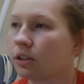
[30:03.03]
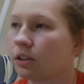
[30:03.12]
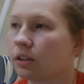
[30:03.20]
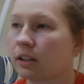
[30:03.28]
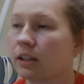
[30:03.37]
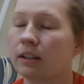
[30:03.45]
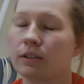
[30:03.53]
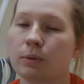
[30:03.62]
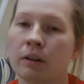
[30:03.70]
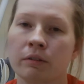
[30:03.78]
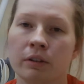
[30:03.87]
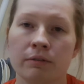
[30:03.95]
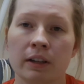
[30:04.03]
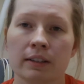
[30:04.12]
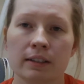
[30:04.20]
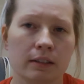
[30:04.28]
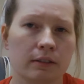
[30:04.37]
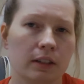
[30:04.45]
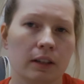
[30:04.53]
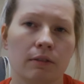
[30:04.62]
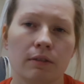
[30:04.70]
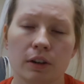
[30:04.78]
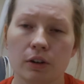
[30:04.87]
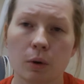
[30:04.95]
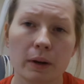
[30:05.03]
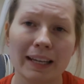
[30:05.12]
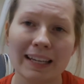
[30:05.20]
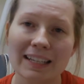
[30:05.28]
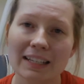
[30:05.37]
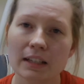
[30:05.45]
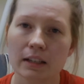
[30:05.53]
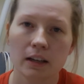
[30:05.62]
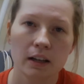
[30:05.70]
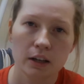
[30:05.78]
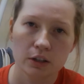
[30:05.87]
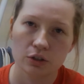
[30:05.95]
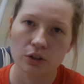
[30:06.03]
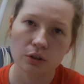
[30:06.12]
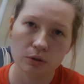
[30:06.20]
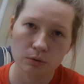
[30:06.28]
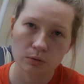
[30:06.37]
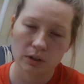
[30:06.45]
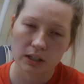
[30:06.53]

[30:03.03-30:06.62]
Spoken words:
looking at swallow reflexes if they're going into